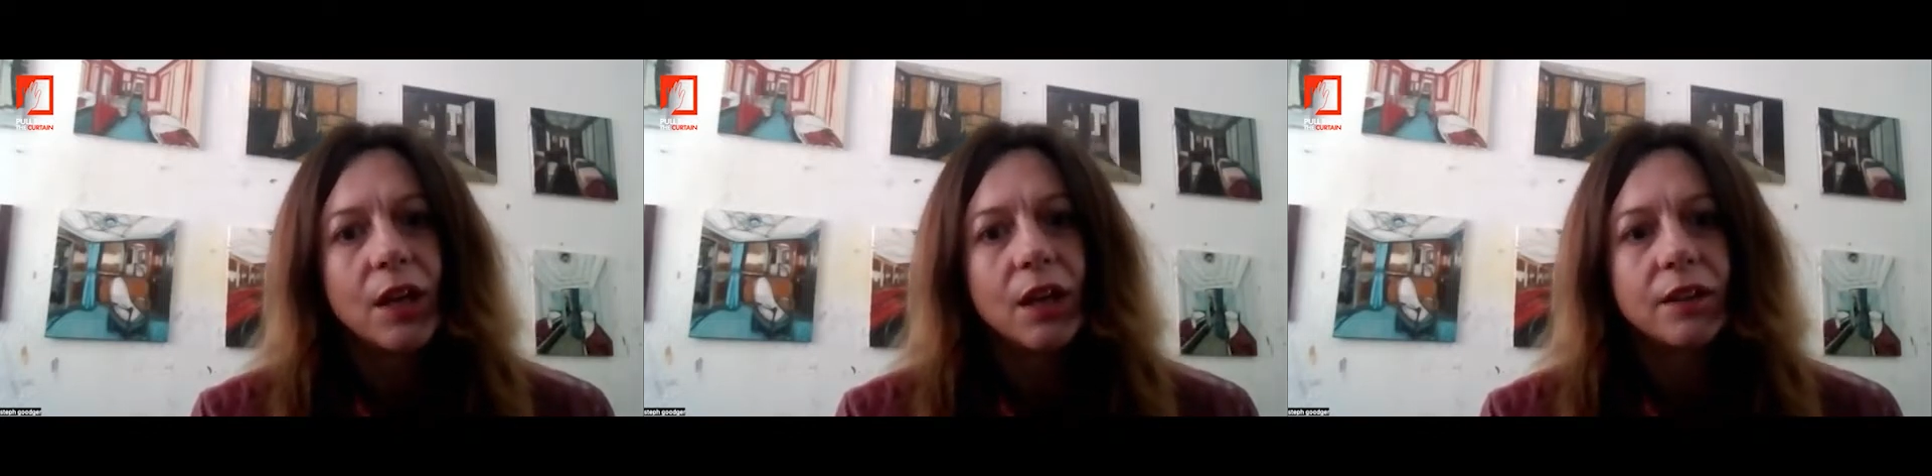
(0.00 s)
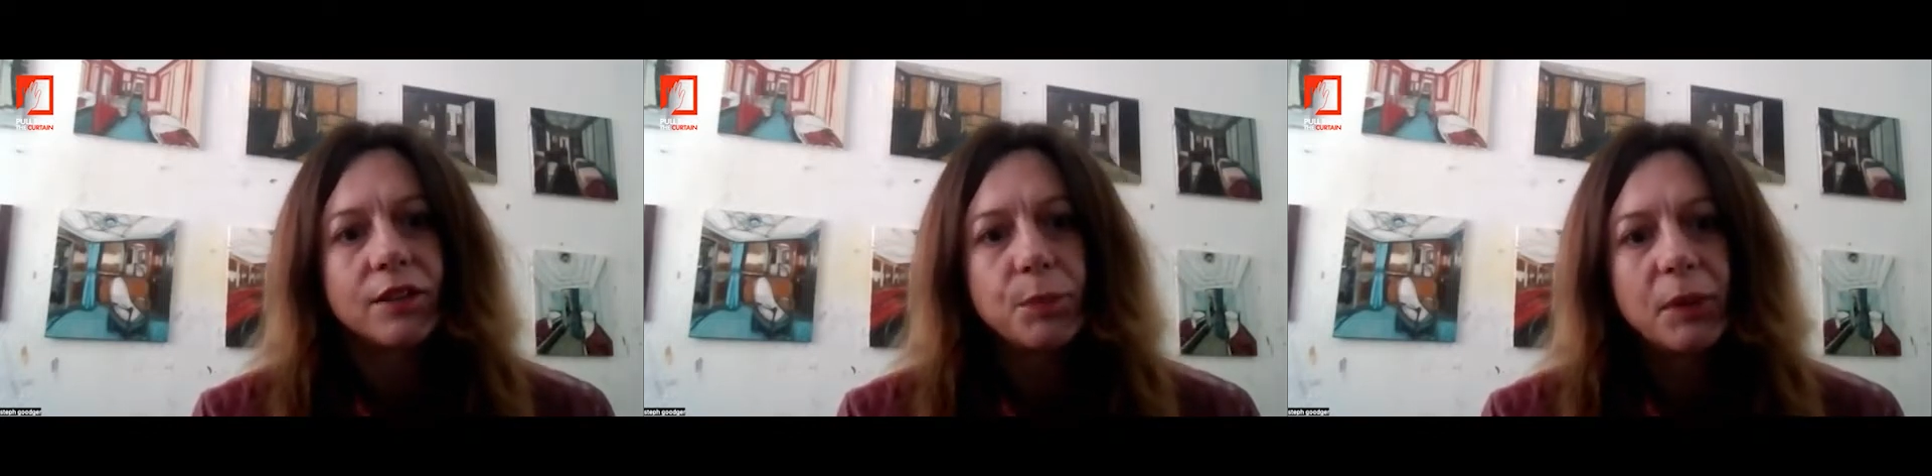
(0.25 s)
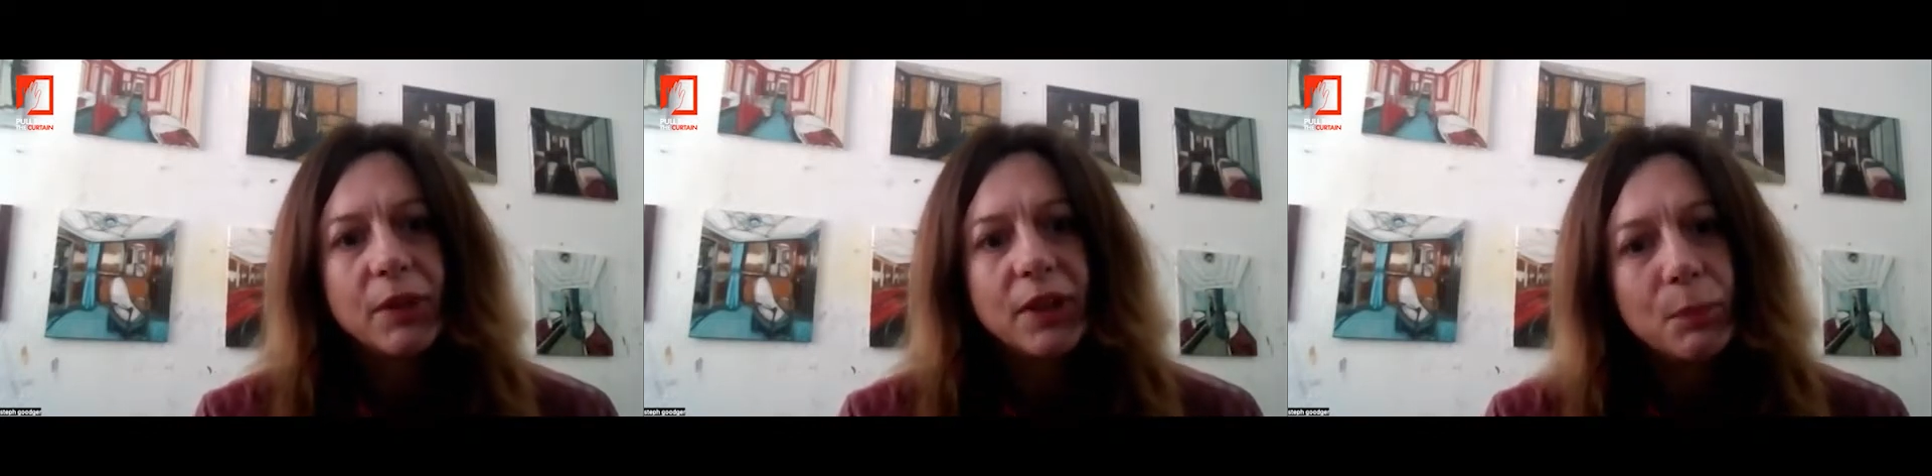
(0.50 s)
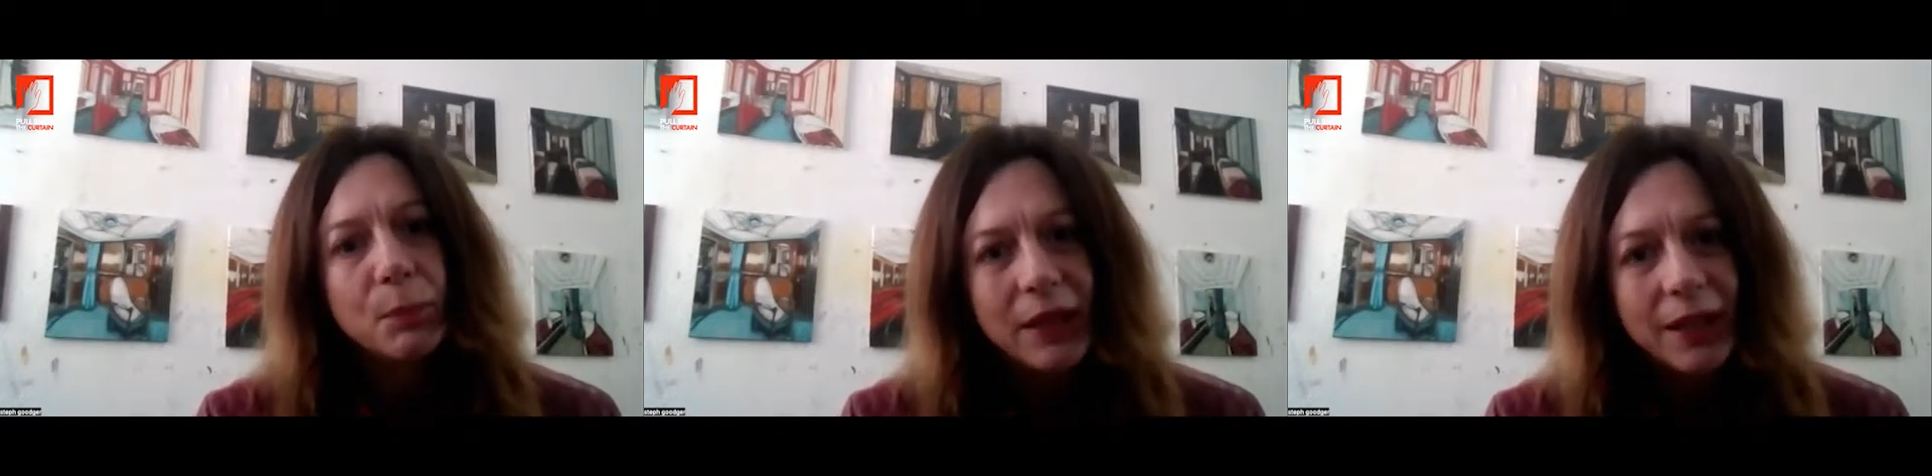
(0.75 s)
us to be
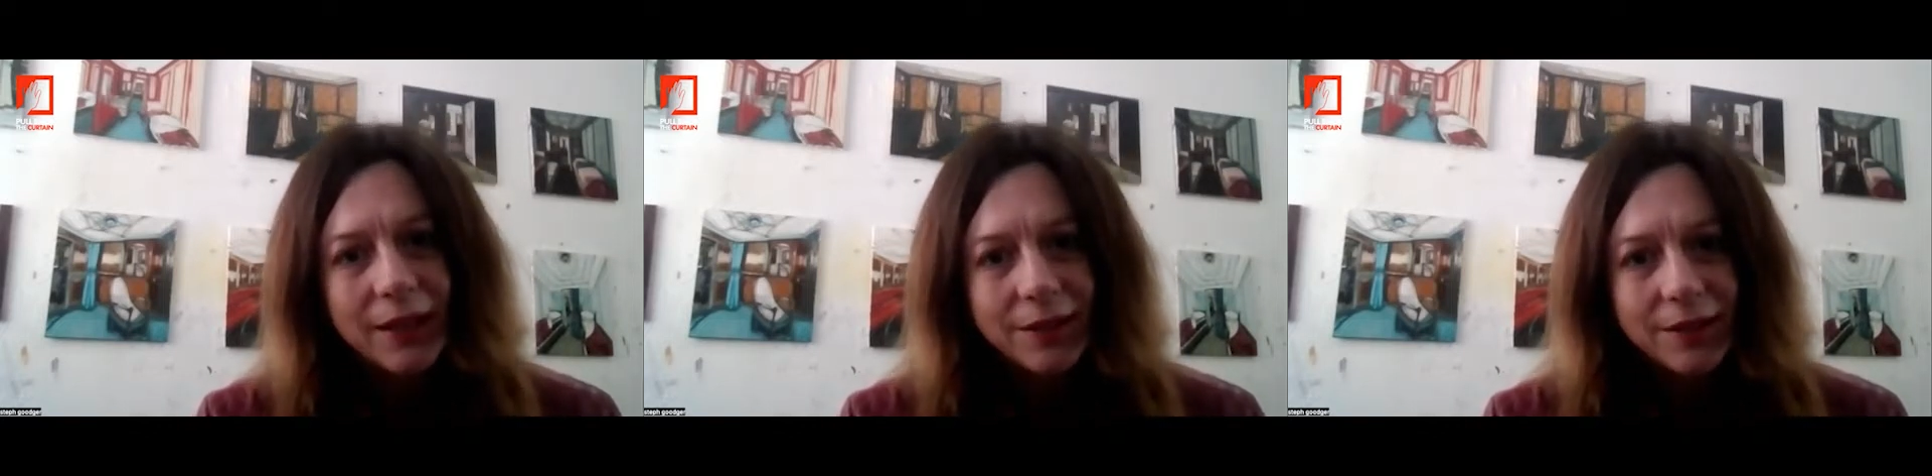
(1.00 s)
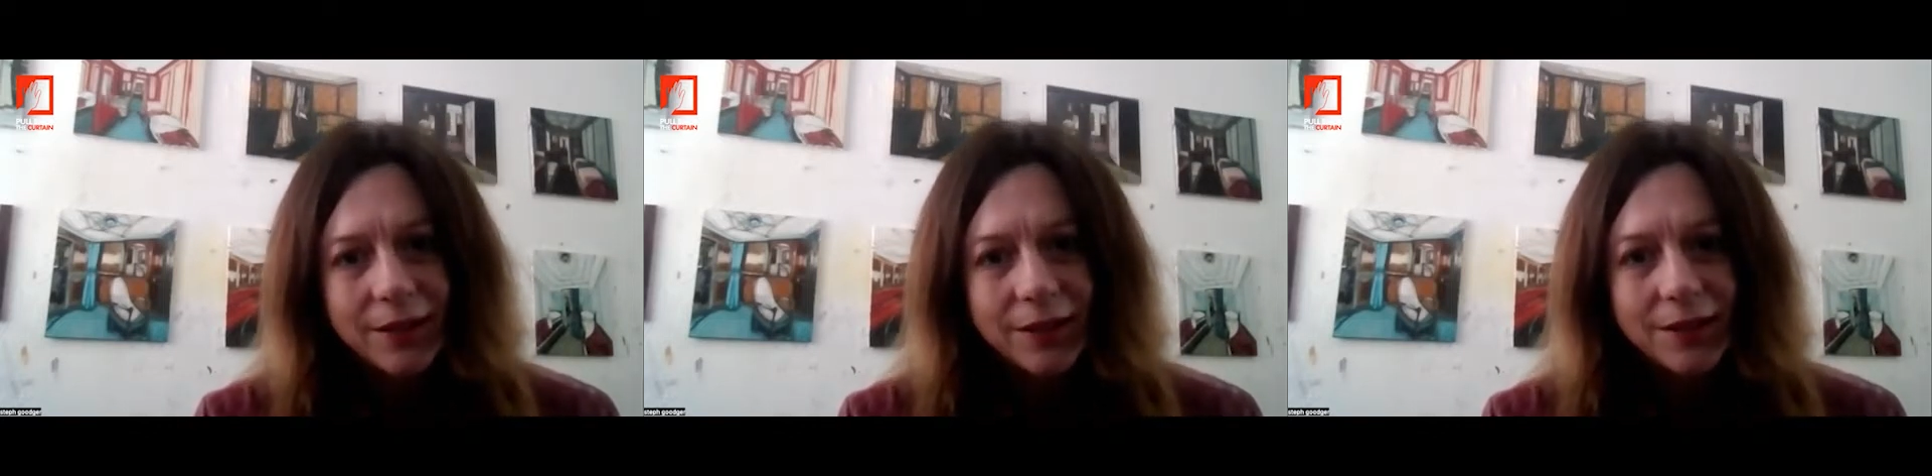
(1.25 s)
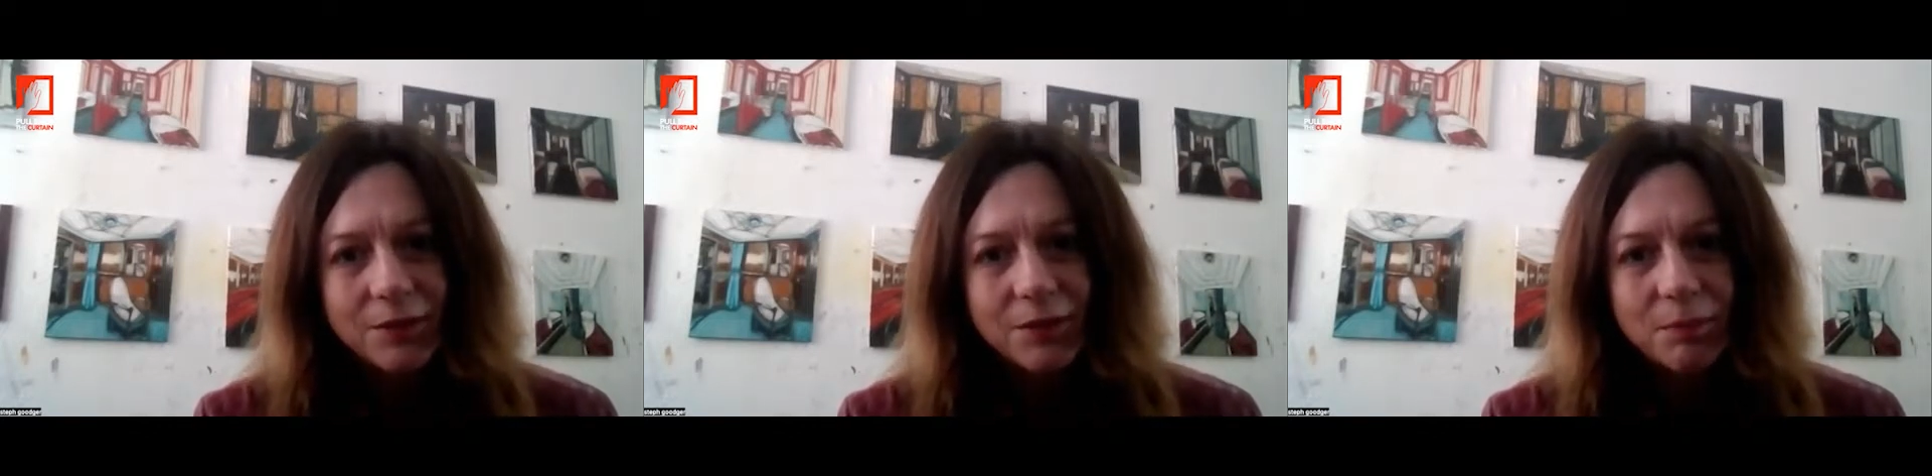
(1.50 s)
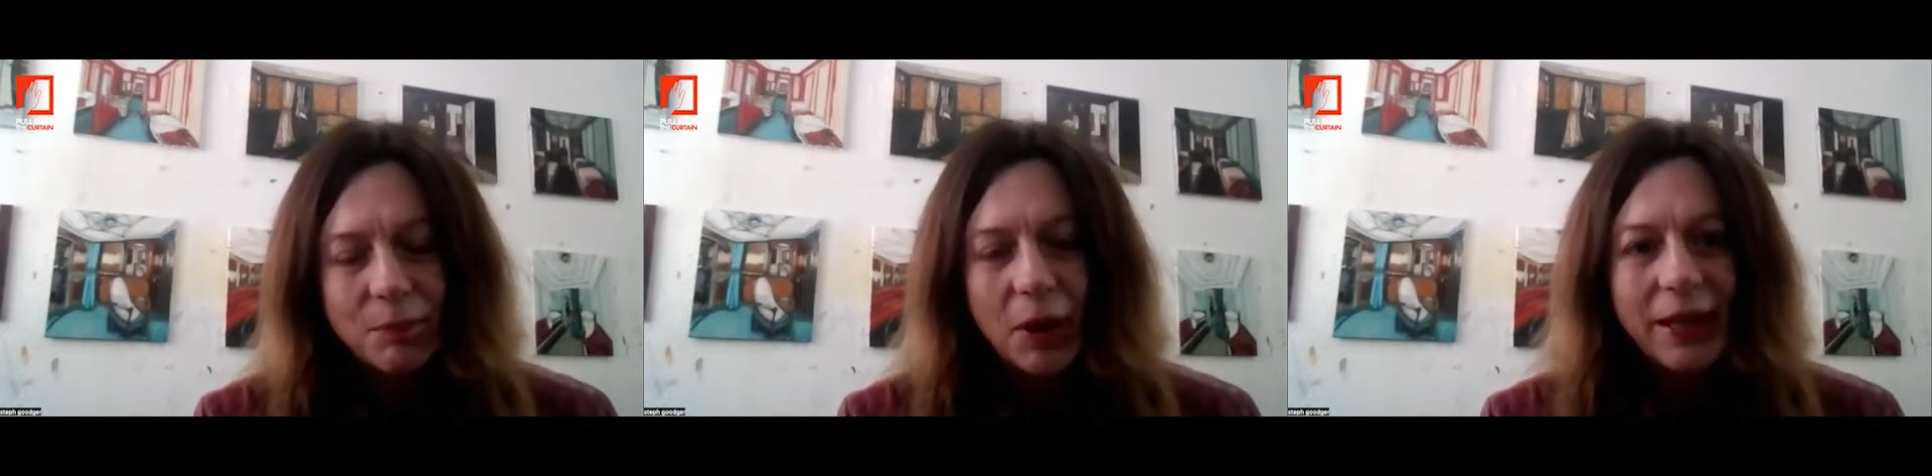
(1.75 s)
manipulated
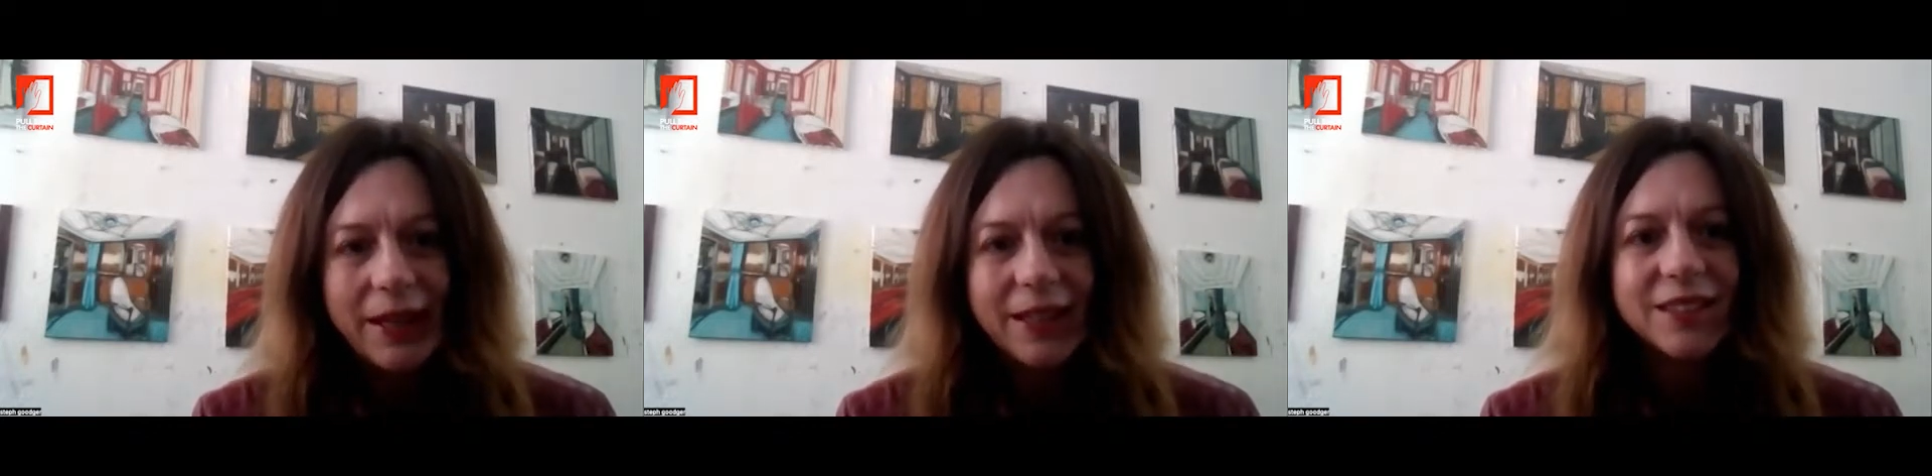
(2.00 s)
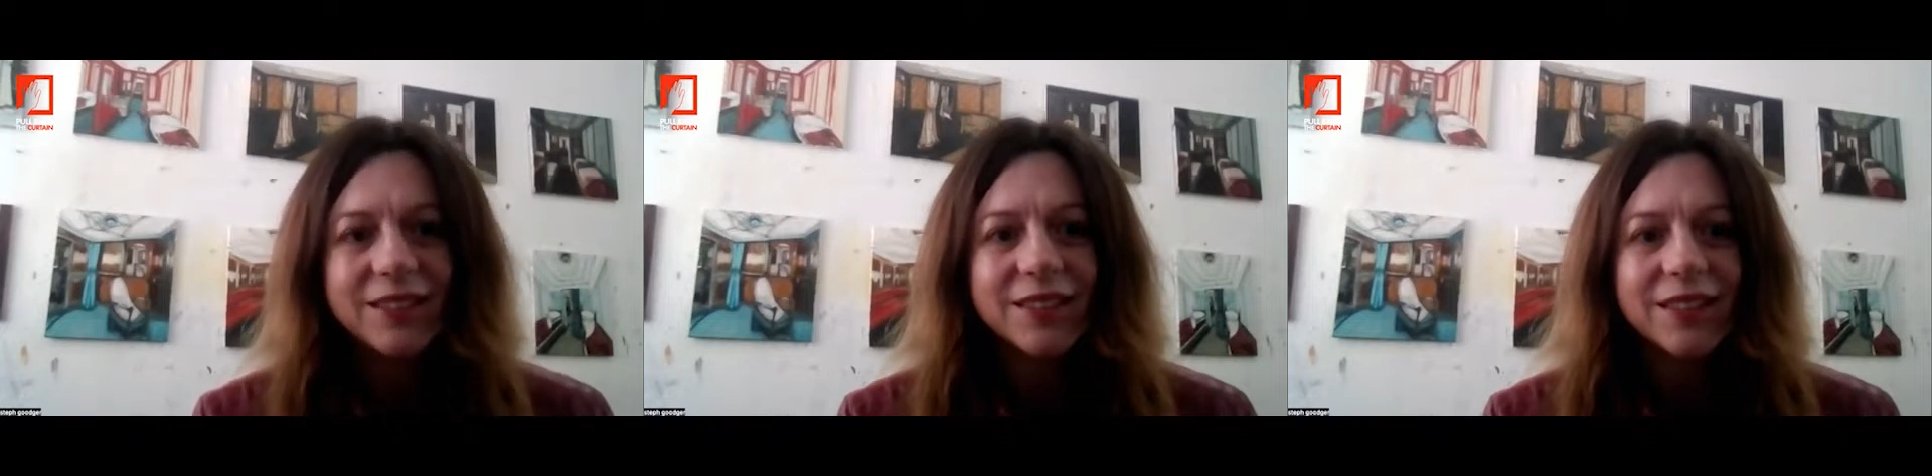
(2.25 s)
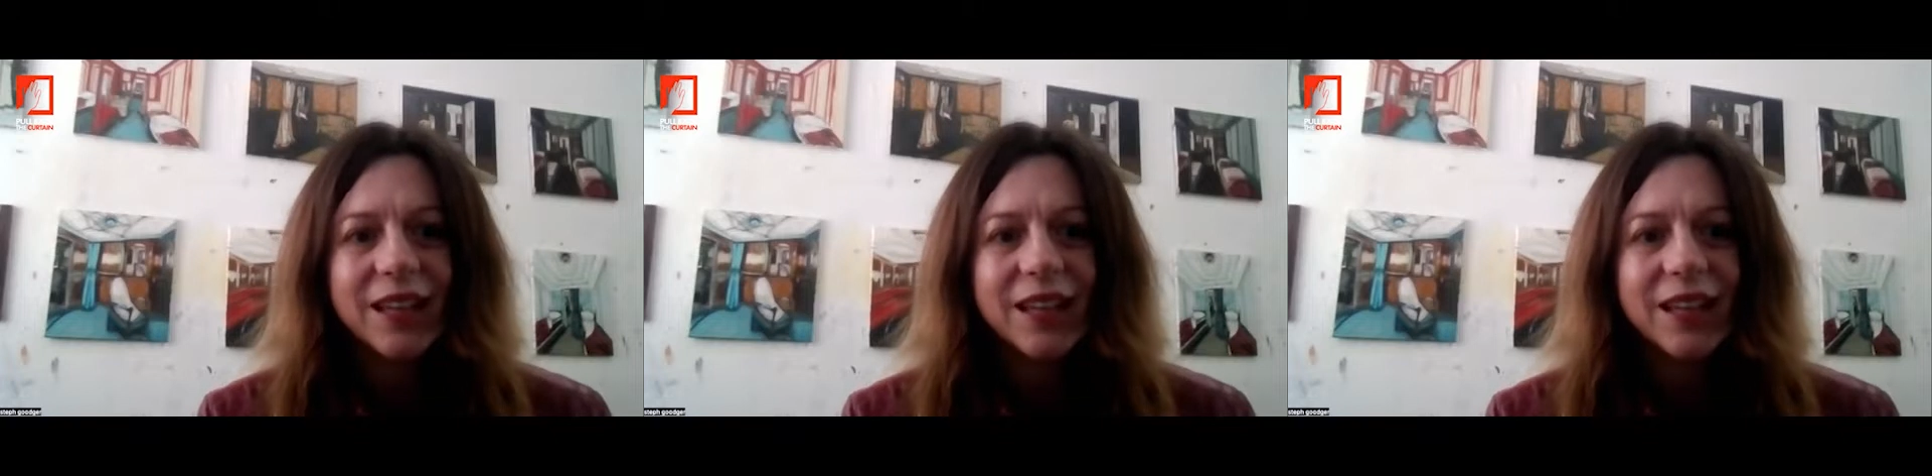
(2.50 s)
by it.